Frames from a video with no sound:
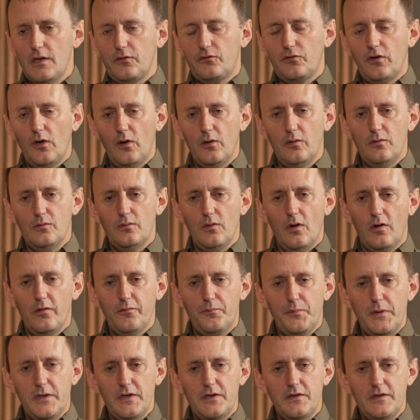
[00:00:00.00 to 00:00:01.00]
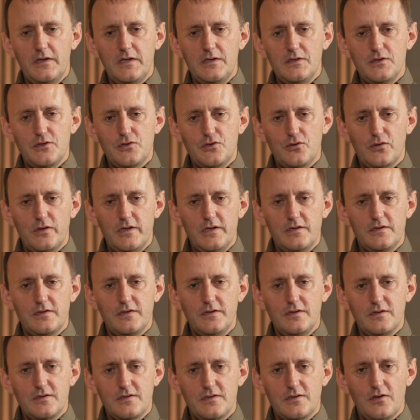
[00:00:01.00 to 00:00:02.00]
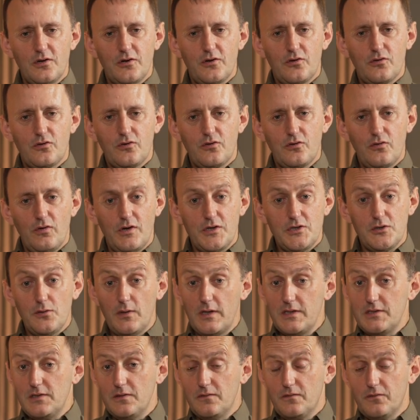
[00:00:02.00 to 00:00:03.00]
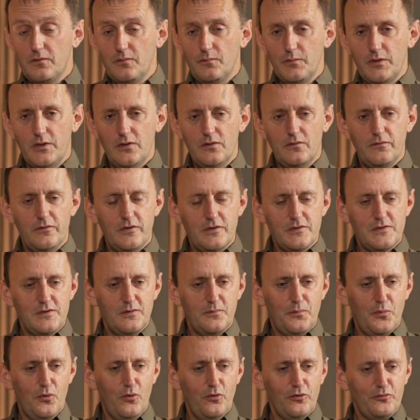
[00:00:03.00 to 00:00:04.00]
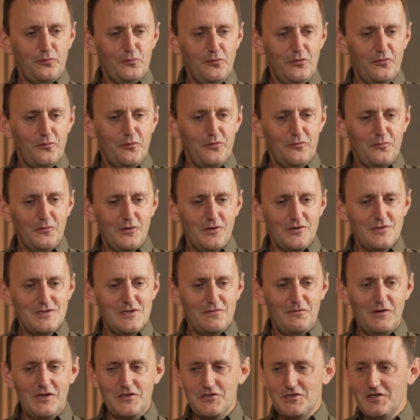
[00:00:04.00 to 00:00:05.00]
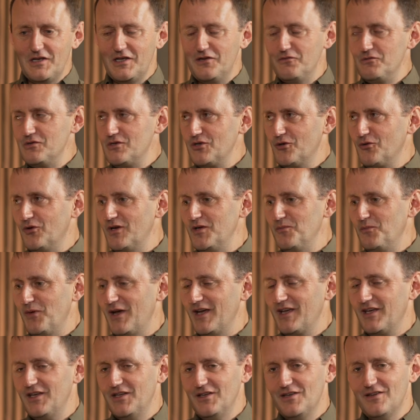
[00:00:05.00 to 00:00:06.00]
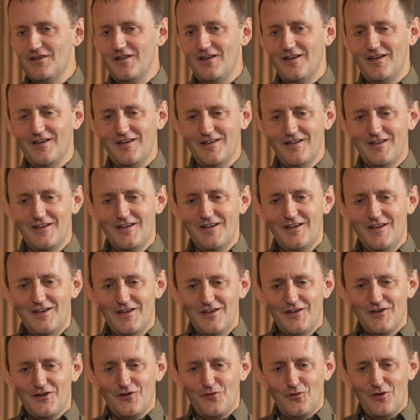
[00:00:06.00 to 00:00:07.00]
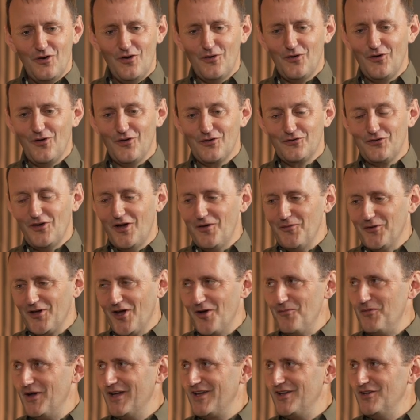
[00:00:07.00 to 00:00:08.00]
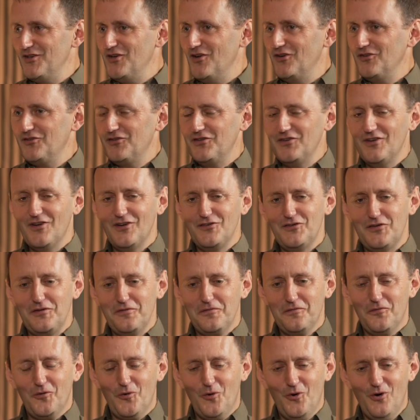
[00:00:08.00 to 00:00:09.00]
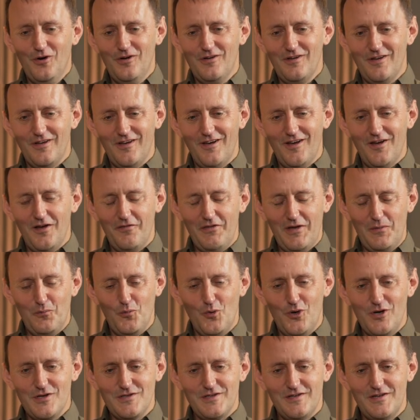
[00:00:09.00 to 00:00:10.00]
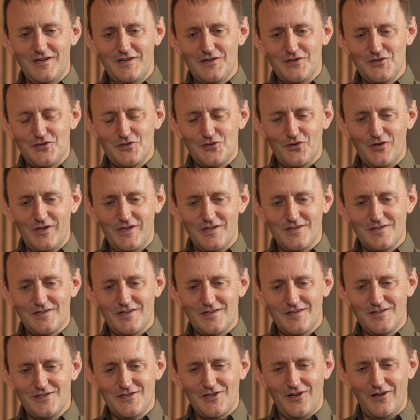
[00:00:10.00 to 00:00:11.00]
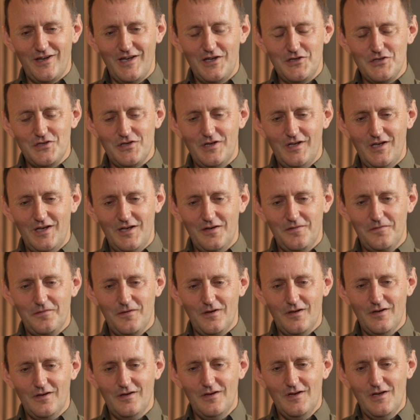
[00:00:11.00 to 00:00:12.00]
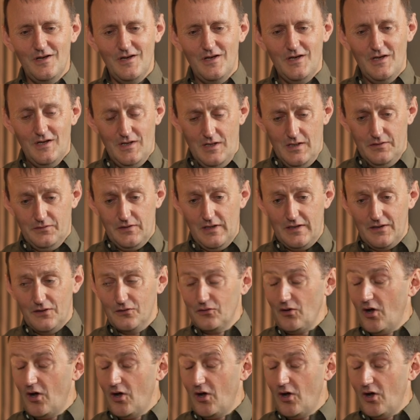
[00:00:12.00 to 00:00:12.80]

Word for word: so I've been in the industry since I graduated from the University of Portsmouth with my civil engineering degree back in a long time ago, back in 1994. I then worked in industry as a site engineer for Dean and